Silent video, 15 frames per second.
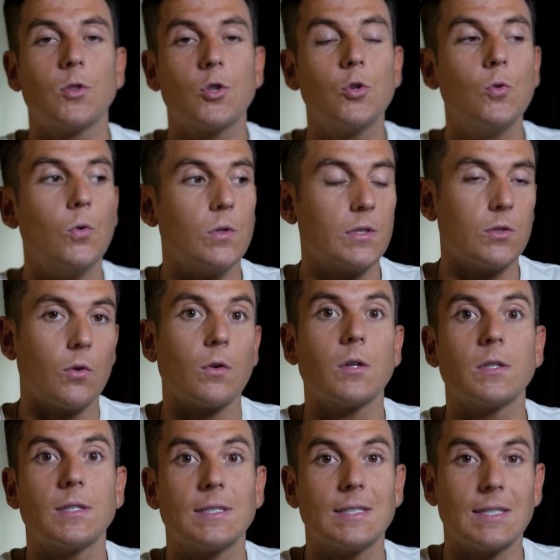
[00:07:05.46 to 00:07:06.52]
with tools in
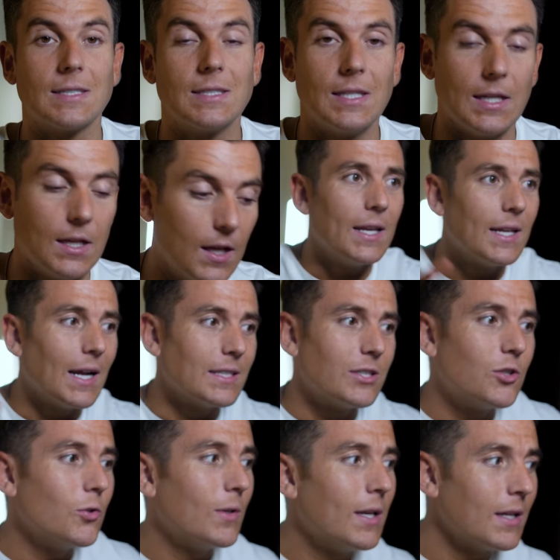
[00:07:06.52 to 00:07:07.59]
order to succeed. And guys,
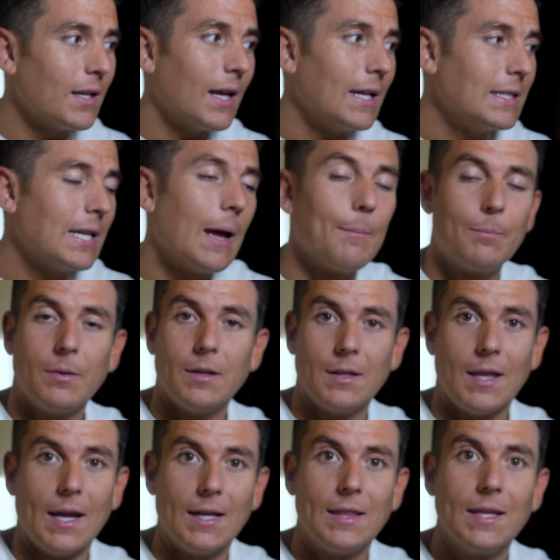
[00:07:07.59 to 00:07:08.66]
to get a template
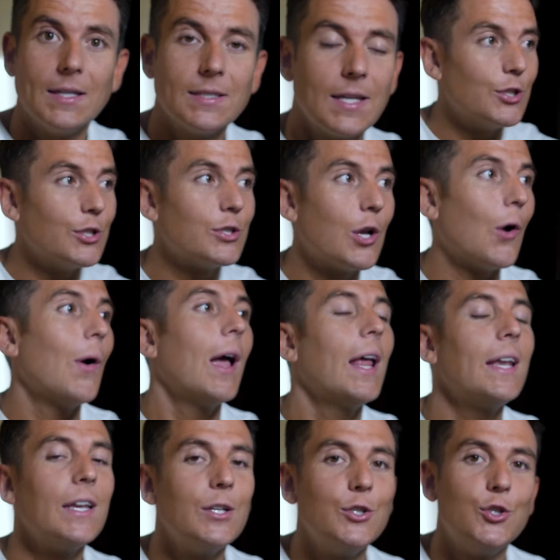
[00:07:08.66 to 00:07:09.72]
like this, just go
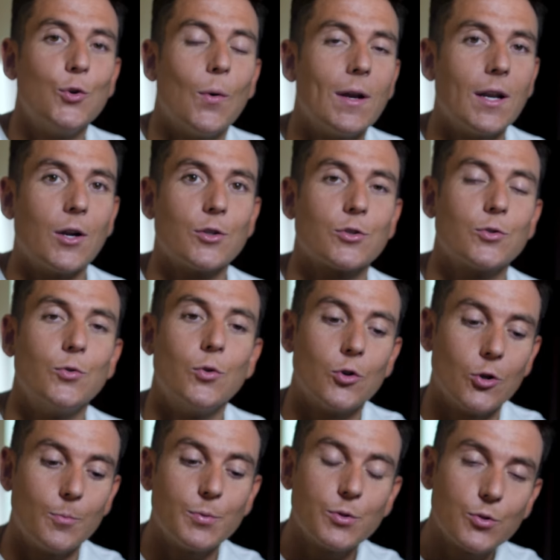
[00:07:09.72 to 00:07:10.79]
ahead and join our school
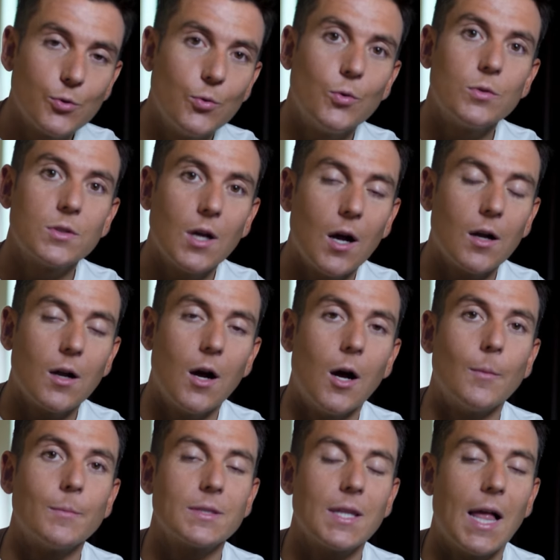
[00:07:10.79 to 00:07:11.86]
group,
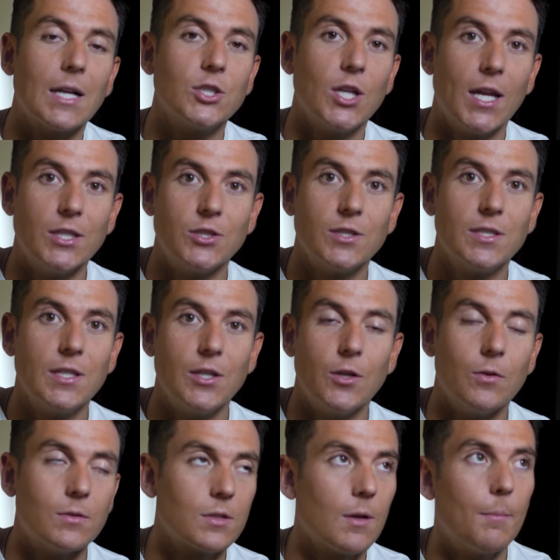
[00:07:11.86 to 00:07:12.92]

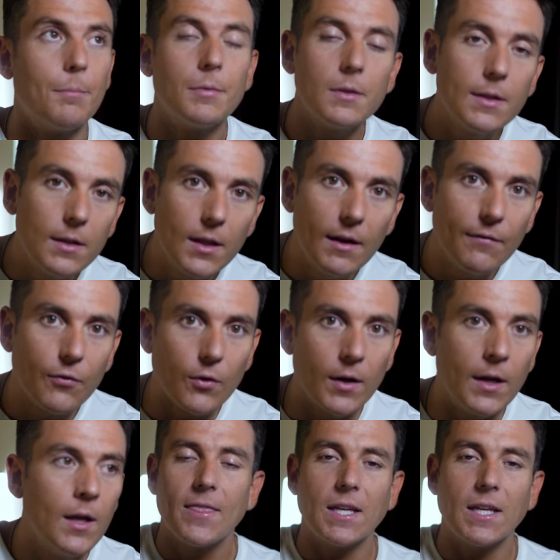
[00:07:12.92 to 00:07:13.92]
school.com/agencyu. It's completely free.